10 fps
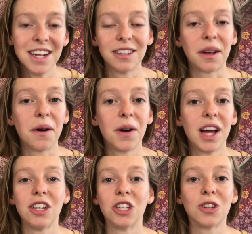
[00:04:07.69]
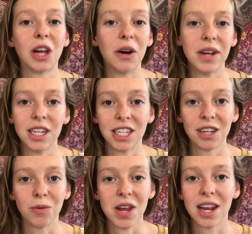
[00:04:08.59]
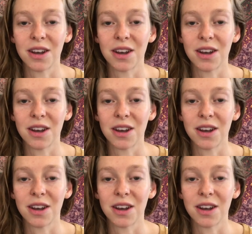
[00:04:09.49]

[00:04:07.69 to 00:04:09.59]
So just go into your week